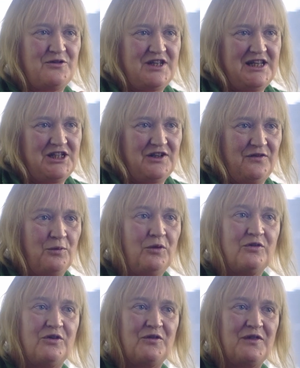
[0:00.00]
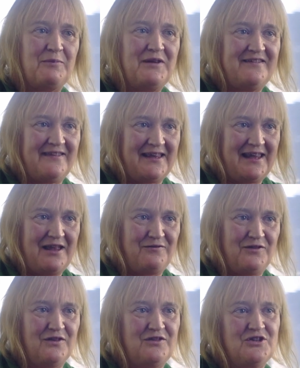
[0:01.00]
so teachers want to do the best they
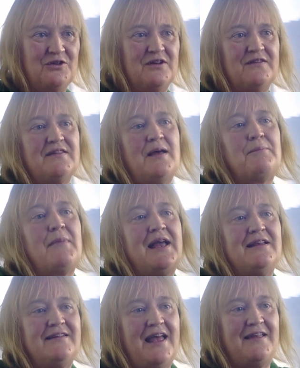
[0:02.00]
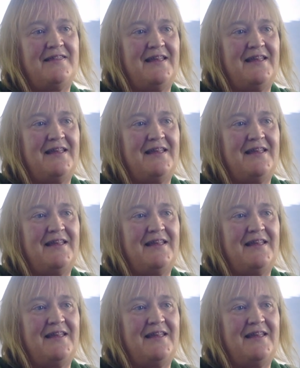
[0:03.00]
can for the students and may